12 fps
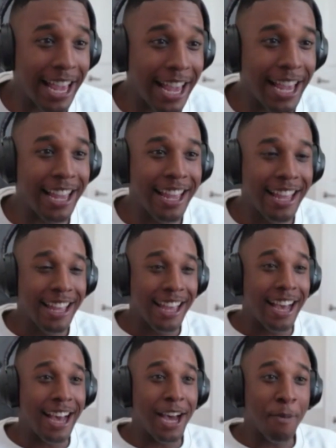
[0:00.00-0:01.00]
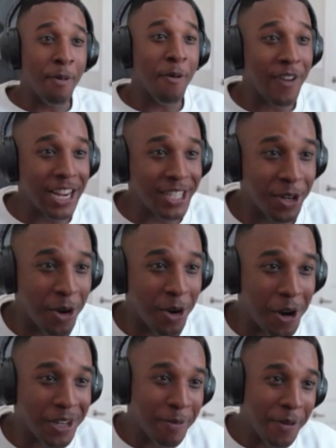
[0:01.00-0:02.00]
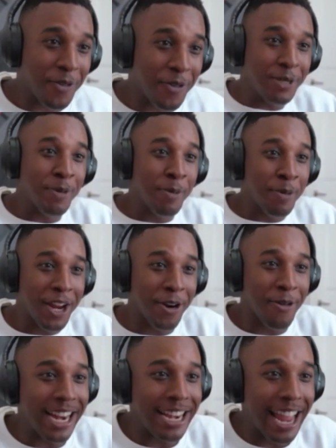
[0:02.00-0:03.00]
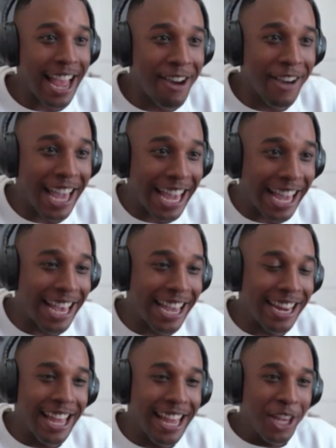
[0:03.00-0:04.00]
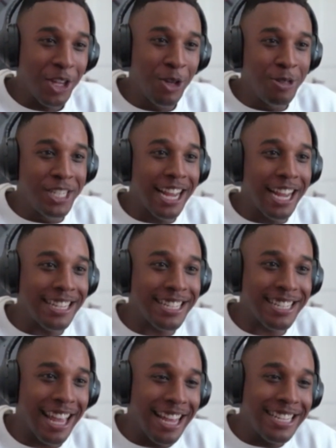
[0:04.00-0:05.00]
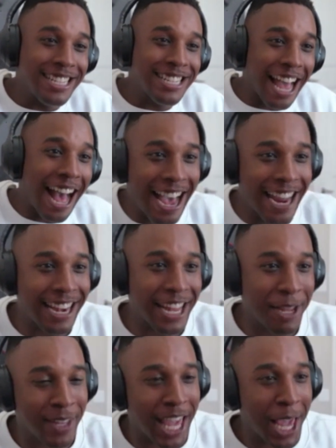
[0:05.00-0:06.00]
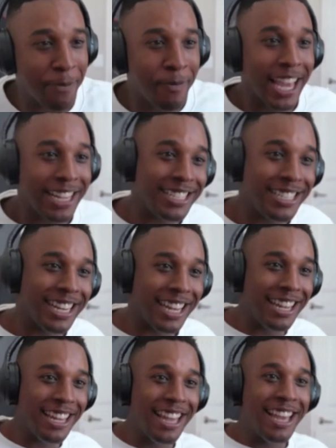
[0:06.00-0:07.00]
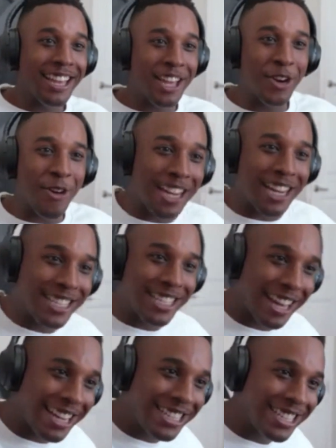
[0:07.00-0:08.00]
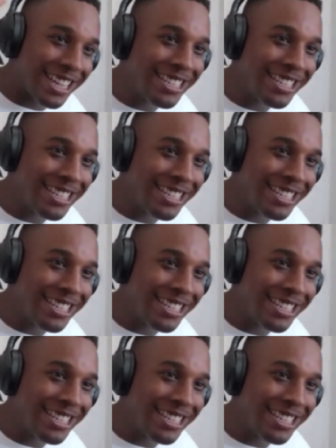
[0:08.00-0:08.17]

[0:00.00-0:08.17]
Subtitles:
a professional ultimate frisbee player right now, and you just skied MKBHD. Congratulations!